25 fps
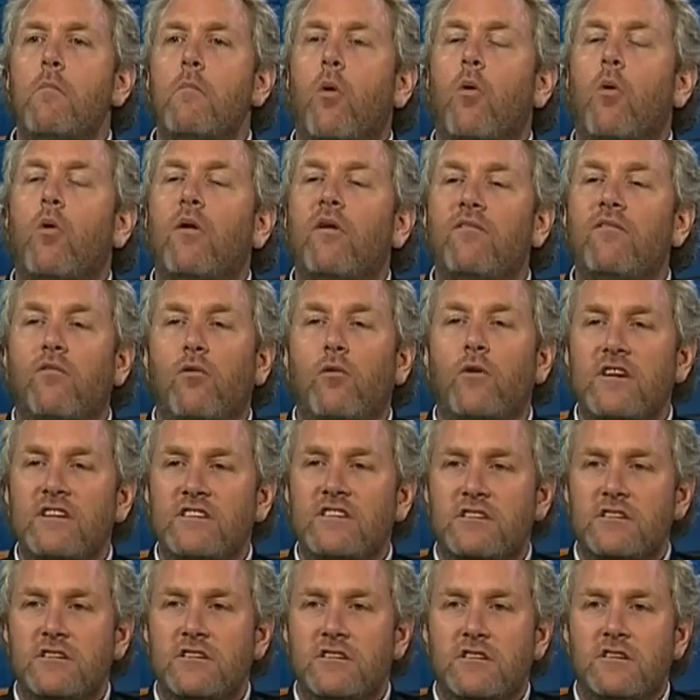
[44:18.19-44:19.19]
more
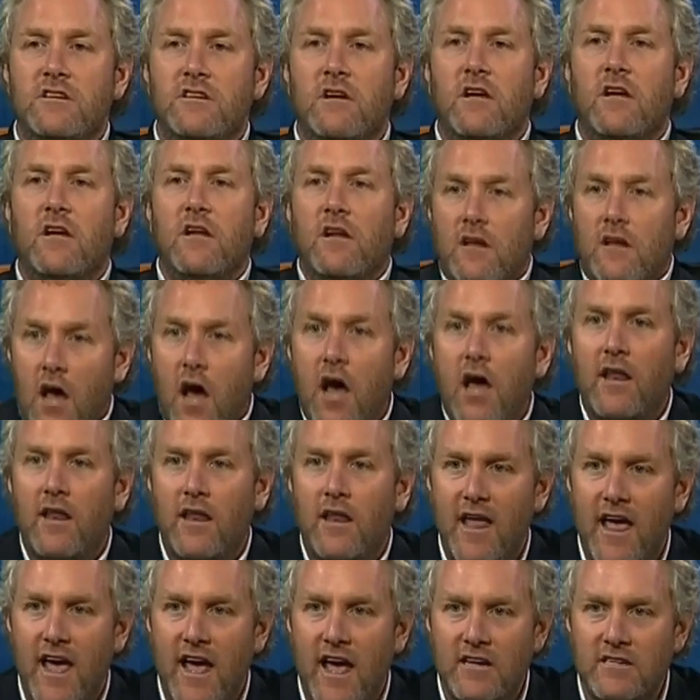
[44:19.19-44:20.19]
voices,
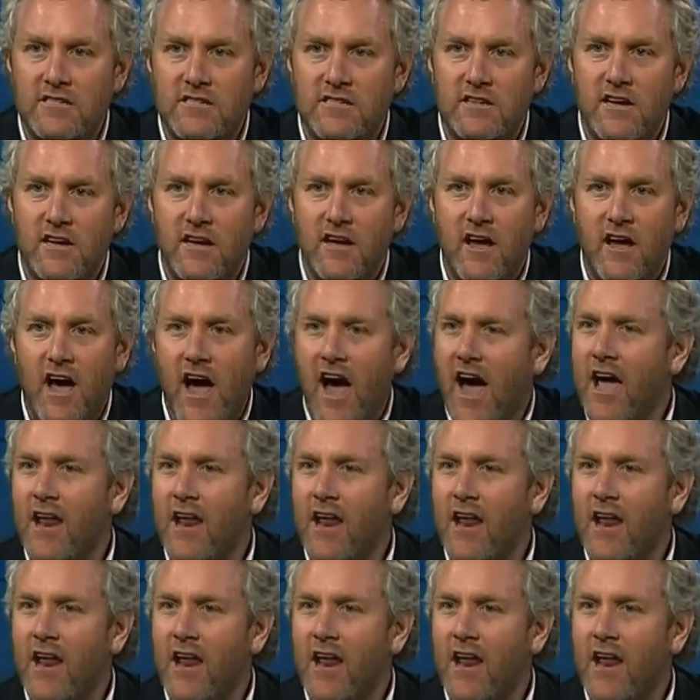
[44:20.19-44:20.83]
not less.